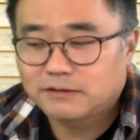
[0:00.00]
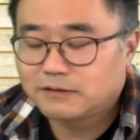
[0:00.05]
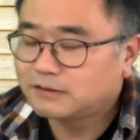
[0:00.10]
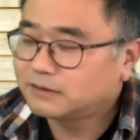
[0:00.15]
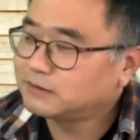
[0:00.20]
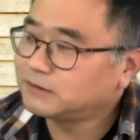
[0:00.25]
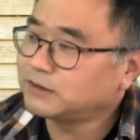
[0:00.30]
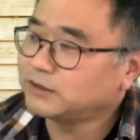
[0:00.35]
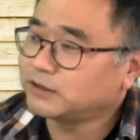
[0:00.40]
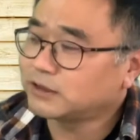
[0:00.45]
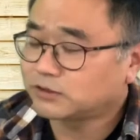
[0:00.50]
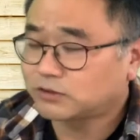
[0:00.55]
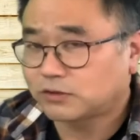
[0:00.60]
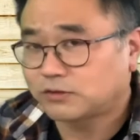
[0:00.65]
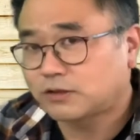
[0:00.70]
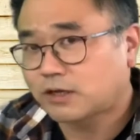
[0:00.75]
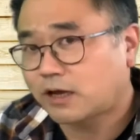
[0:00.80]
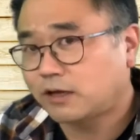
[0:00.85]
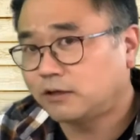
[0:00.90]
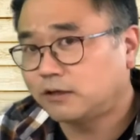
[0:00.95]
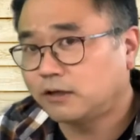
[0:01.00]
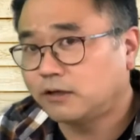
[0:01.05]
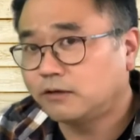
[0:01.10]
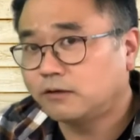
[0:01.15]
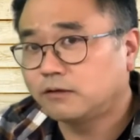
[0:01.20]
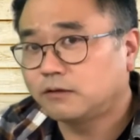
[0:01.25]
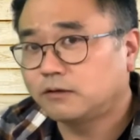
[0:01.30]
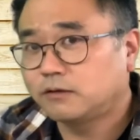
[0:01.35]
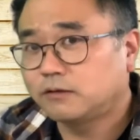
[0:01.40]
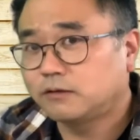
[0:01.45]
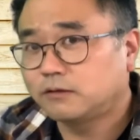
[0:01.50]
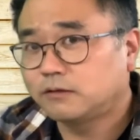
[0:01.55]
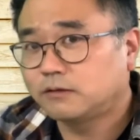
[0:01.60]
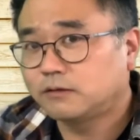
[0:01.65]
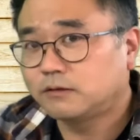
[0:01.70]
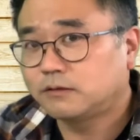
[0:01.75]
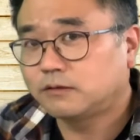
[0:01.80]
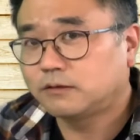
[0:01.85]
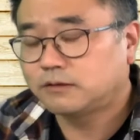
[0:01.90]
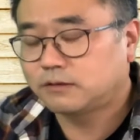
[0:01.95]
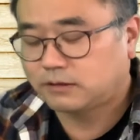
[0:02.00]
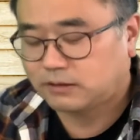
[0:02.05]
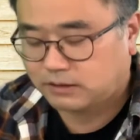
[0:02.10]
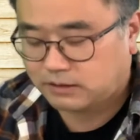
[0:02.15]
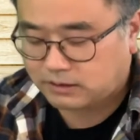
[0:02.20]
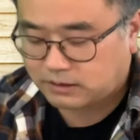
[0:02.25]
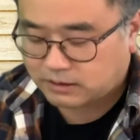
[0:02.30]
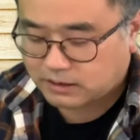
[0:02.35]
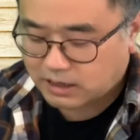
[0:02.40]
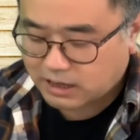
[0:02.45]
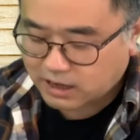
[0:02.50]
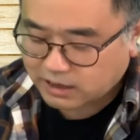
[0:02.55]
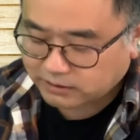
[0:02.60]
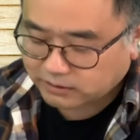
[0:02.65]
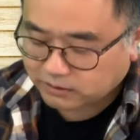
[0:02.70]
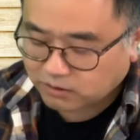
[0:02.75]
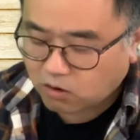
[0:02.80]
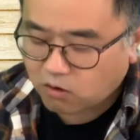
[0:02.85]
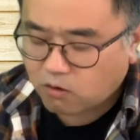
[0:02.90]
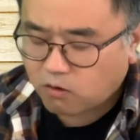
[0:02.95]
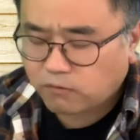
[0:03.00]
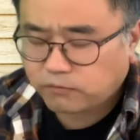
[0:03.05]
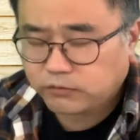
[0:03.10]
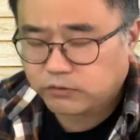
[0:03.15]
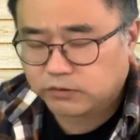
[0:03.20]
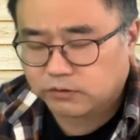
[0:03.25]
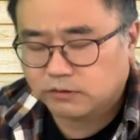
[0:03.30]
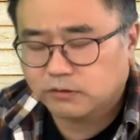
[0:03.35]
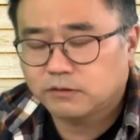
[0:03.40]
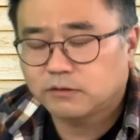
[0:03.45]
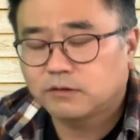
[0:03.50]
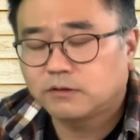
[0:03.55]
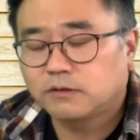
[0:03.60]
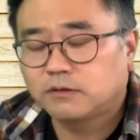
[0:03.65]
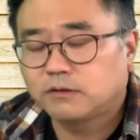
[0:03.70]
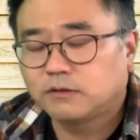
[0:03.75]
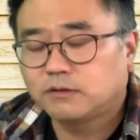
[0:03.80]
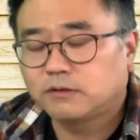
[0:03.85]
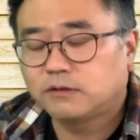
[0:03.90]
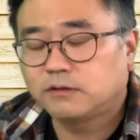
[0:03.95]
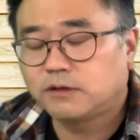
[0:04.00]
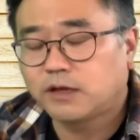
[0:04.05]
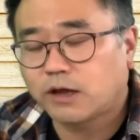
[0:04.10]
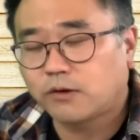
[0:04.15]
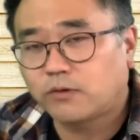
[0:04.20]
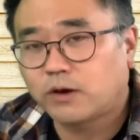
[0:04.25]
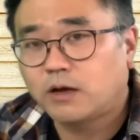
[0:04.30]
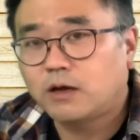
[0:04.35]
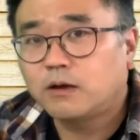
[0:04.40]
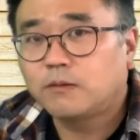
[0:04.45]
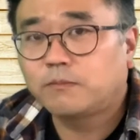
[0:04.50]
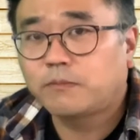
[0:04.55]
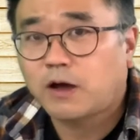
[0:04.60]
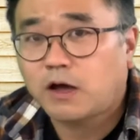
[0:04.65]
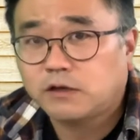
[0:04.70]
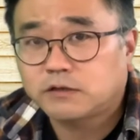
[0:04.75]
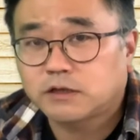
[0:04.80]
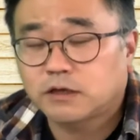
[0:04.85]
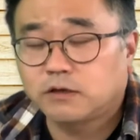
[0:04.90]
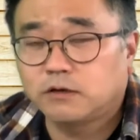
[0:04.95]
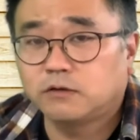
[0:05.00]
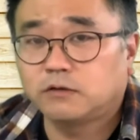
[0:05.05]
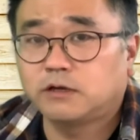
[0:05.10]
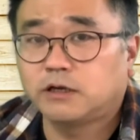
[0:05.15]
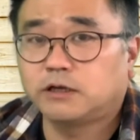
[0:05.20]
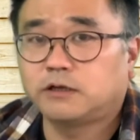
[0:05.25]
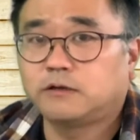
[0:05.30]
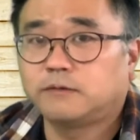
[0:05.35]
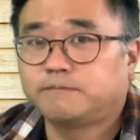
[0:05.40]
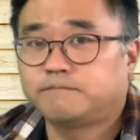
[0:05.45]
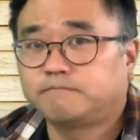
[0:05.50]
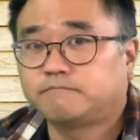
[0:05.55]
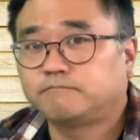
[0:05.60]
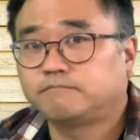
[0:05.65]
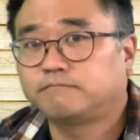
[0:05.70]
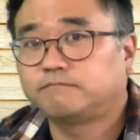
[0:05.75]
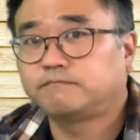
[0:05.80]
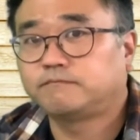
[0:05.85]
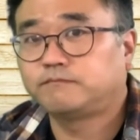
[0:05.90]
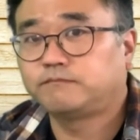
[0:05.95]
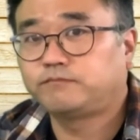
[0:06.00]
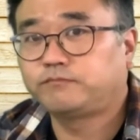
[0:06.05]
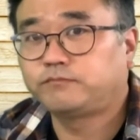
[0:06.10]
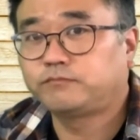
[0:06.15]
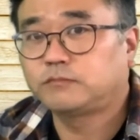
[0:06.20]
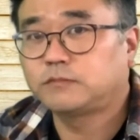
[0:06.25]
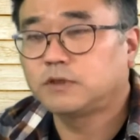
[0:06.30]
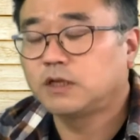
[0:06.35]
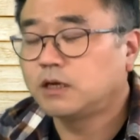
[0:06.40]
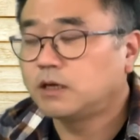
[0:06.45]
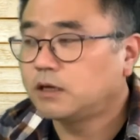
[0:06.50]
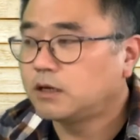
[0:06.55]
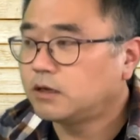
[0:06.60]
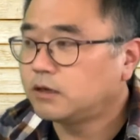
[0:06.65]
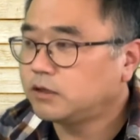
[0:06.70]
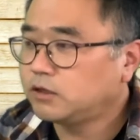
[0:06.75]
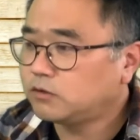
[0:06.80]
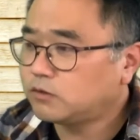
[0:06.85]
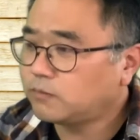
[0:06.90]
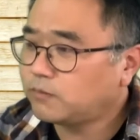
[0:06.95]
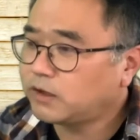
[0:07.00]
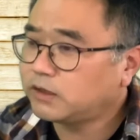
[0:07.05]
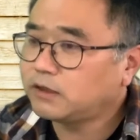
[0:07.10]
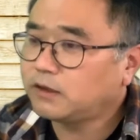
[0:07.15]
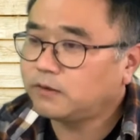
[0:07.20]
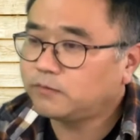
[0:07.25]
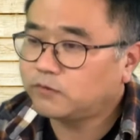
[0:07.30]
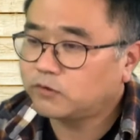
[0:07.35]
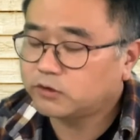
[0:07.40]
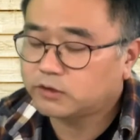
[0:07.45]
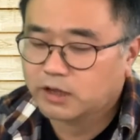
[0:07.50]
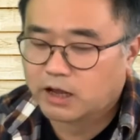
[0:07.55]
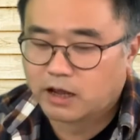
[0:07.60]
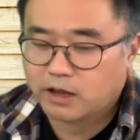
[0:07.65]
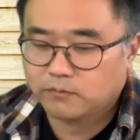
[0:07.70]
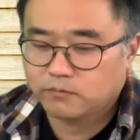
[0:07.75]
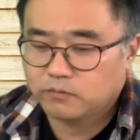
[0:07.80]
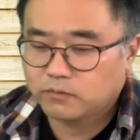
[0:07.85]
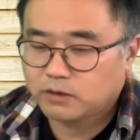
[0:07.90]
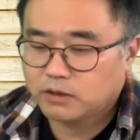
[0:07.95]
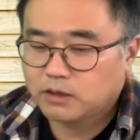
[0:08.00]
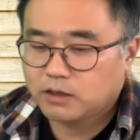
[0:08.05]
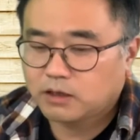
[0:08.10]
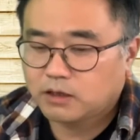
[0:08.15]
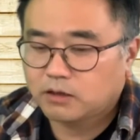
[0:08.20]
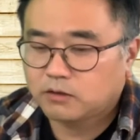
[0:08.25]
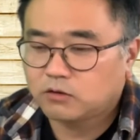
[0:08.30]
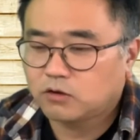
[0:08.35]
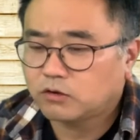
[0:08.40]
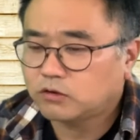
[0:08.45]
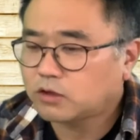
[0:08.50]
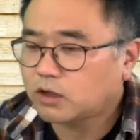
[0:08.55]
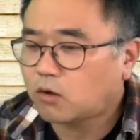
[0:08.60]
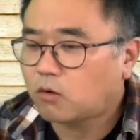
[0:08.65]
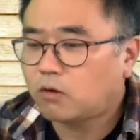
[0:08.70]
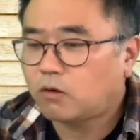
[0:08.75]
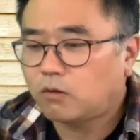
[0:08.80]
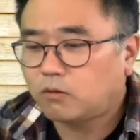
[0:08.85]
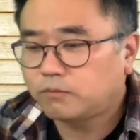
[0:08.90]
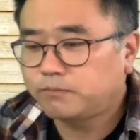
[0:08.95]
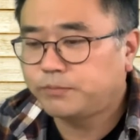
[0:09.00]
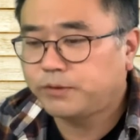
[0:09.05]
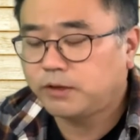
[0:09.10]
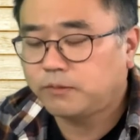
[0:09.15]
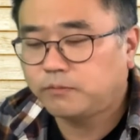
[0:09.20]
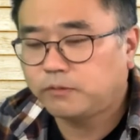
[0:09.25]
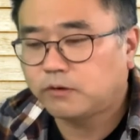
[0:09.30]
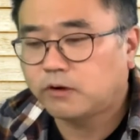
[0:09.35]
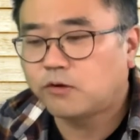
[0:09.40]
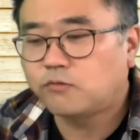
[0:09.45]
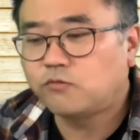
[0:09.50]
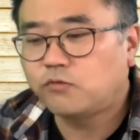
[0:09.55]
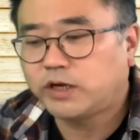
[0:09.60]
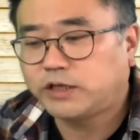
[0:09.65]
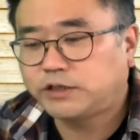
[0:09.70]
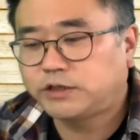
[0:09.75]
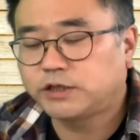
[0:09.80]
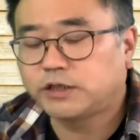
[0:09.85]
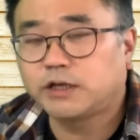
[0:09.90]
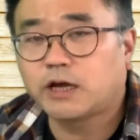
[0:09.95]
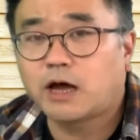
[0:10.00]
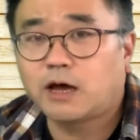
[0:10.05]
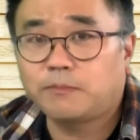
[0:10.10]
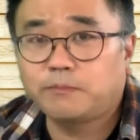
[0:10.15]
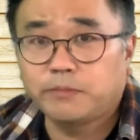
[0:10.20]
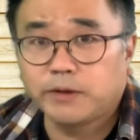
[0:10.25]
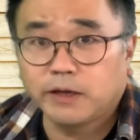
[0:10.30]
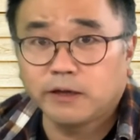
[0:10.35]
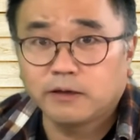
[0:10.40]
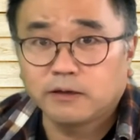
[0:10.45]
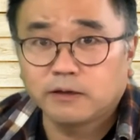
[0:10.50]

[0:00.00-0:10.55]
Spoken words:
in the society, and often they were persecuted. In medieval time, not all people are rich and happy.